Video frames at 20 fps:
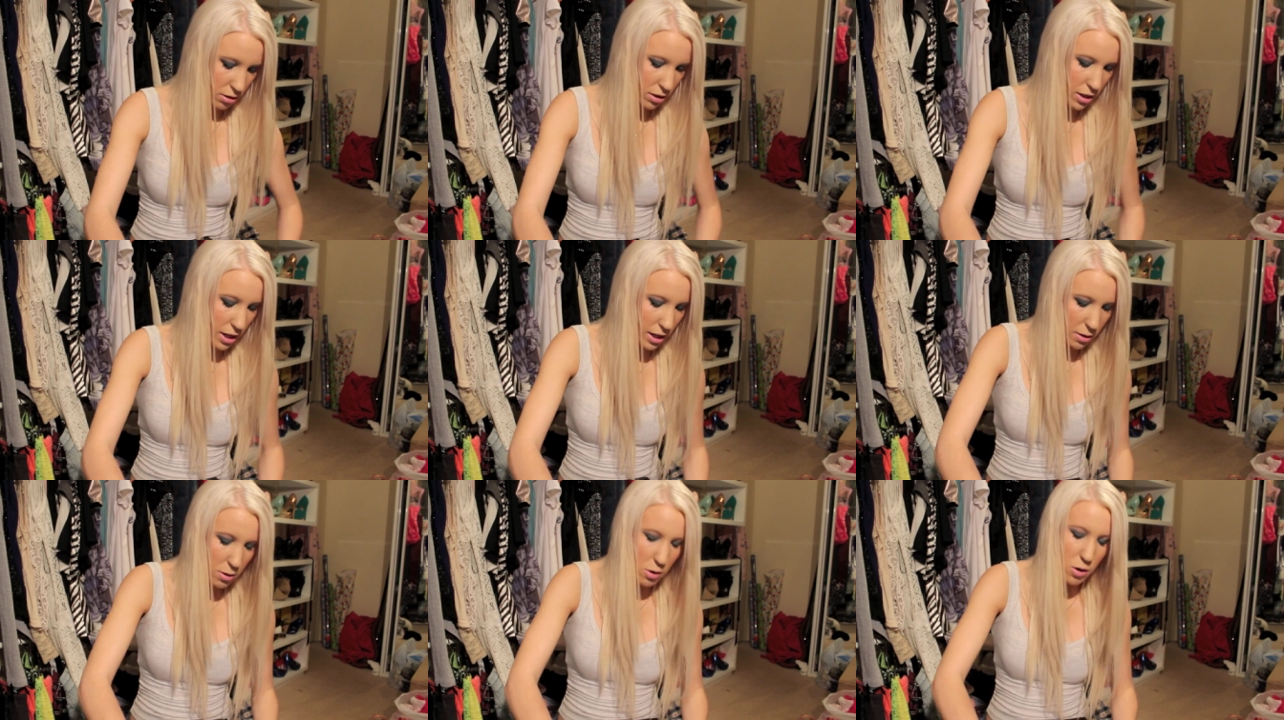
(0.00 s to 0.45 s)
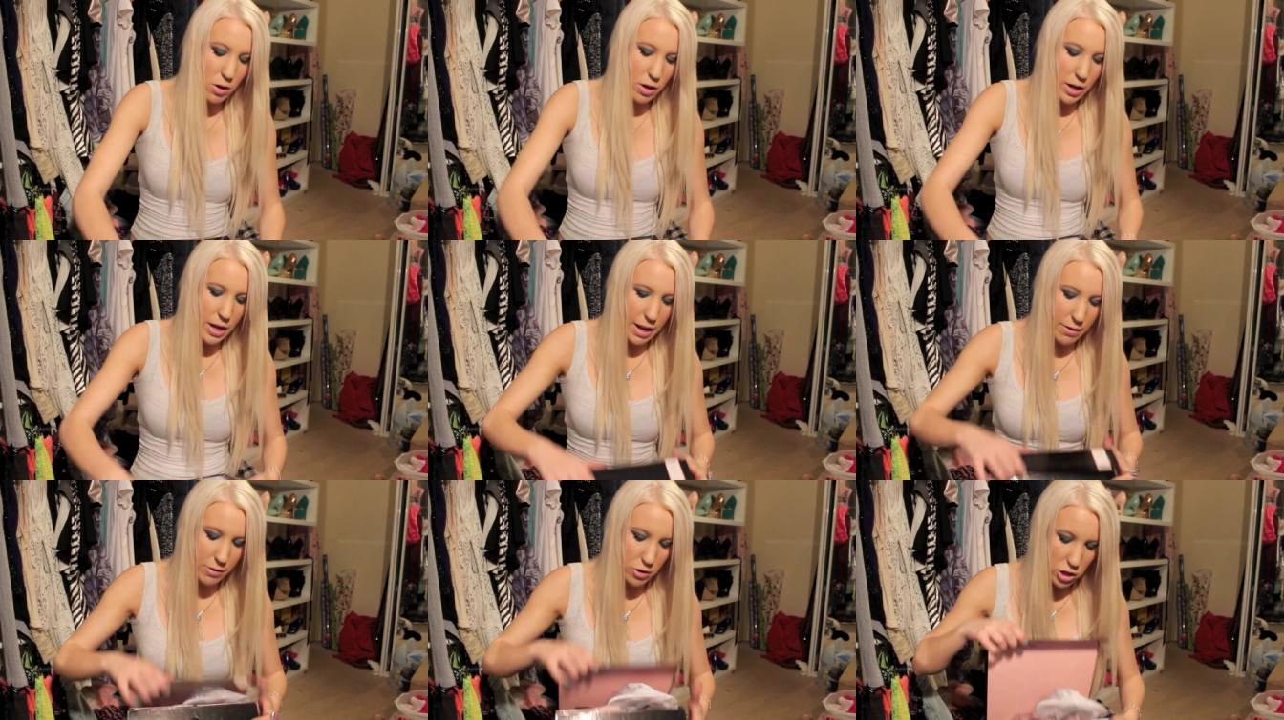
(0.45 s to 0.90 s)
See,
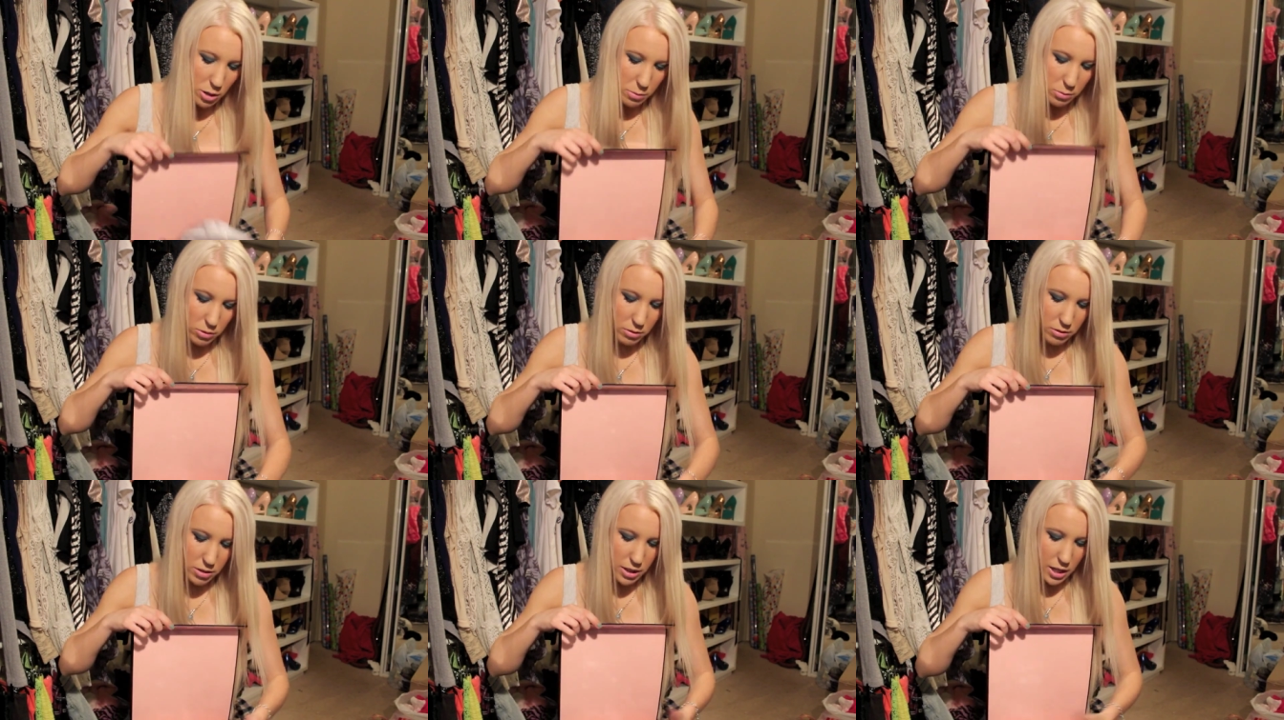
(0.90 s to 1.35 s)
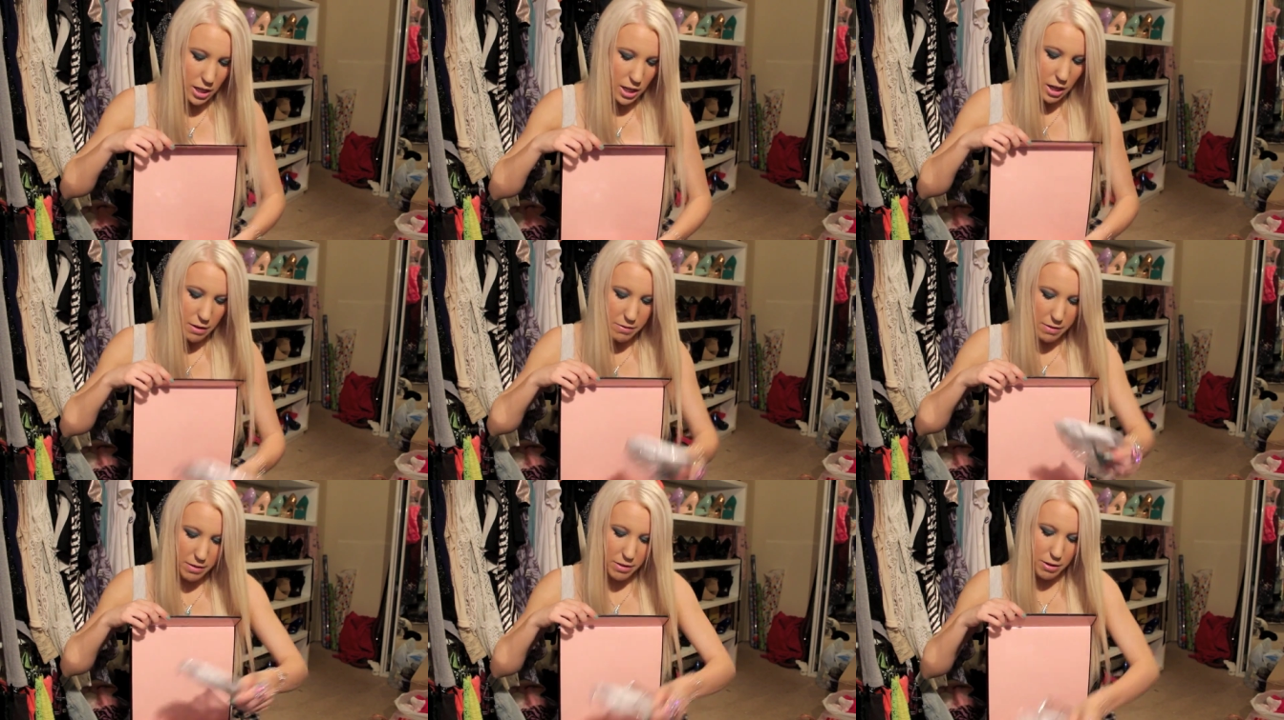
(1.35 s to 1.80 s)
already having trouble
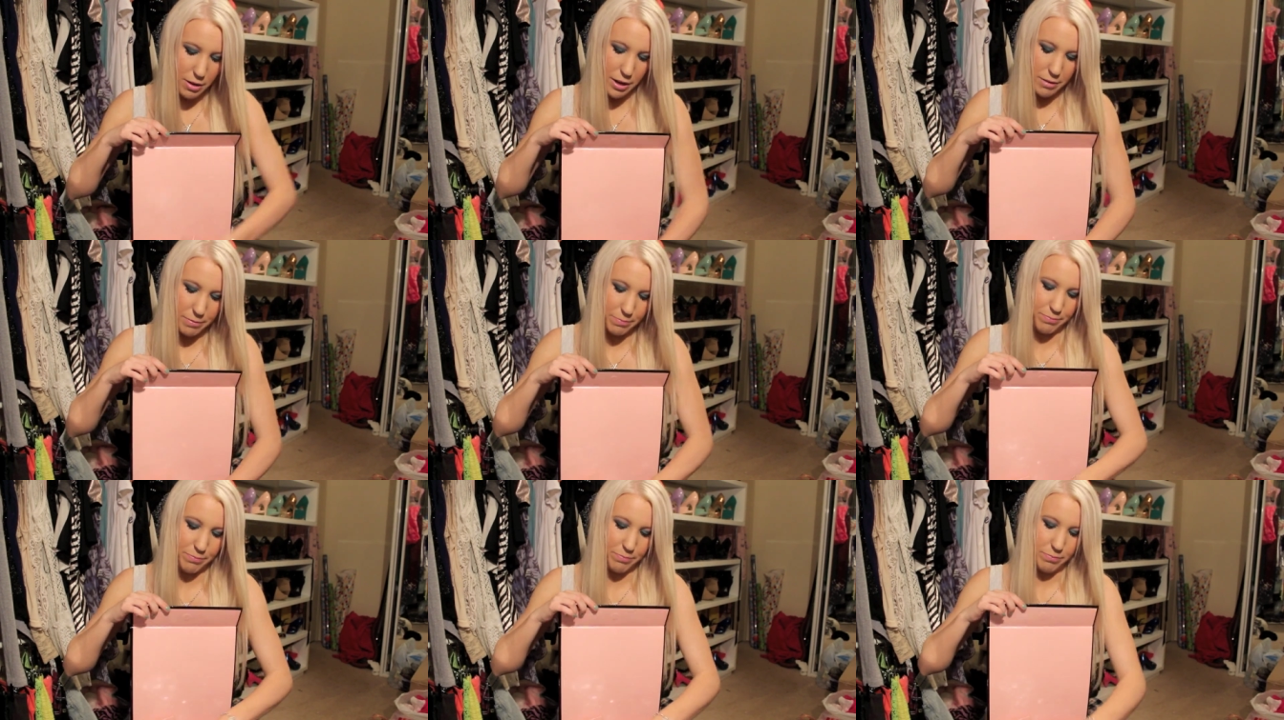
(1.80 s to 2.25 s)
sticking a feather in.